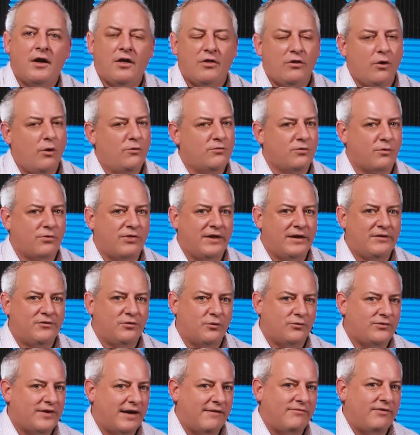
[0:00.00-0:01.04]
Those are things
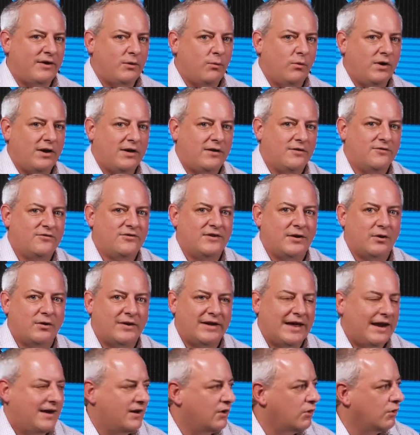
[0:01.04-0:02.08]
you'll definitely want to consider
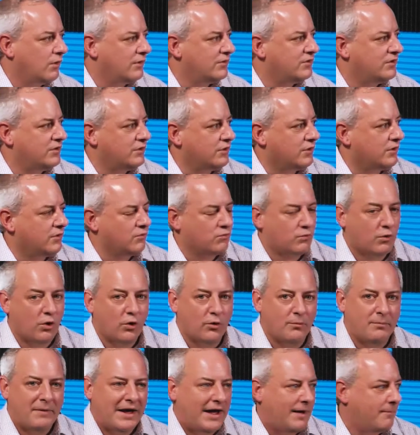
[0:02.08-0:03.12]
getting onto your
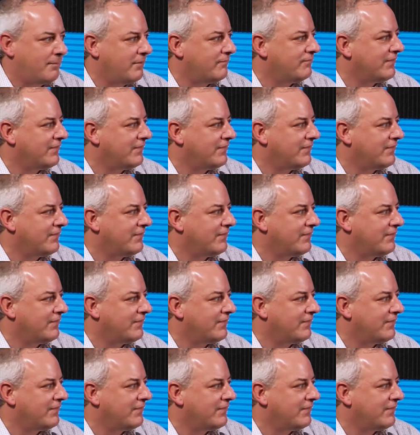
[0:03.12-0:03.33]
roadmap.